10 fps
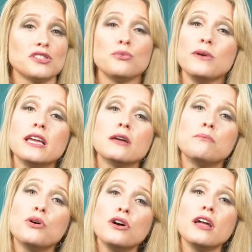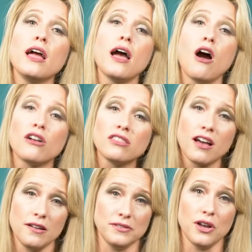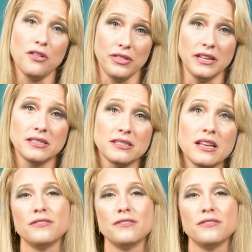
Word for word: So we can put our lives on this.